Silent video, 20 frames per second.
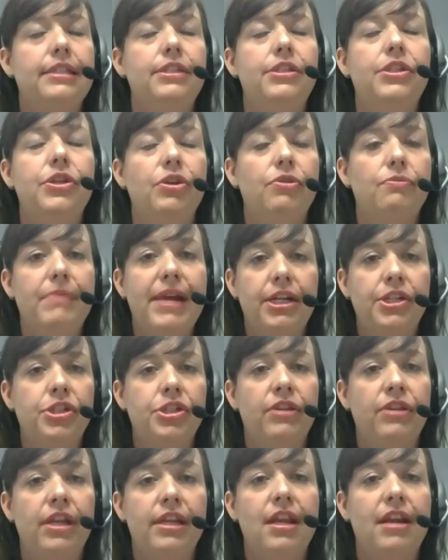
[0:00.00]
to make
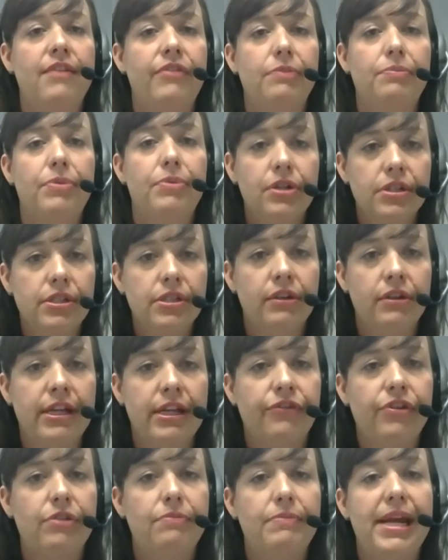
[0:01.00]
sure that none of their personal
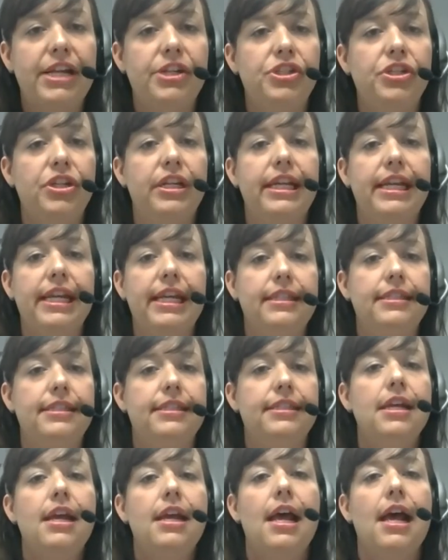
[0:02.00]
information
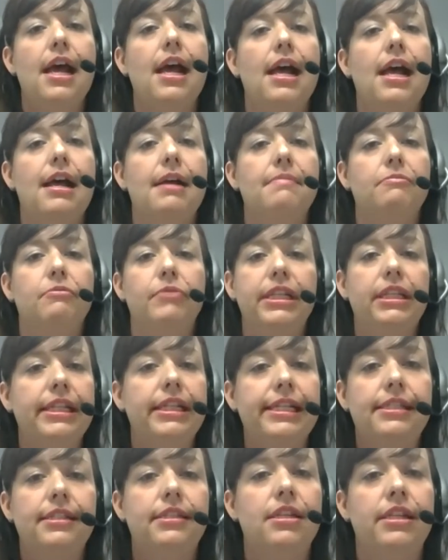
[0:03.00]
gets
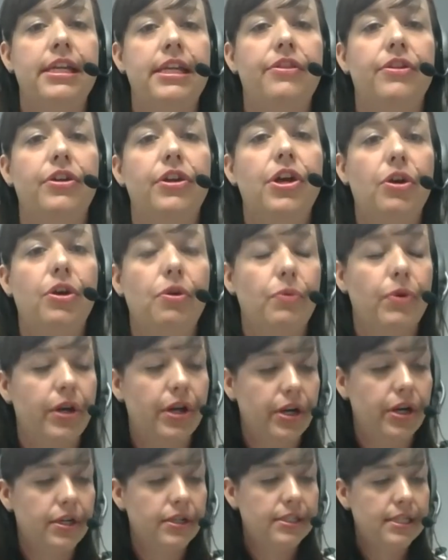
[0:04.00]
released to the other
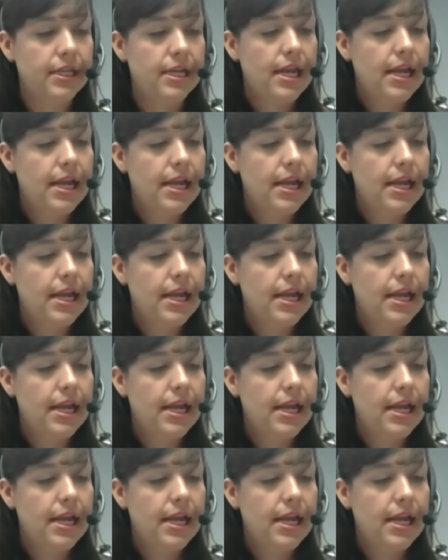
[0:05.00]
coworkers.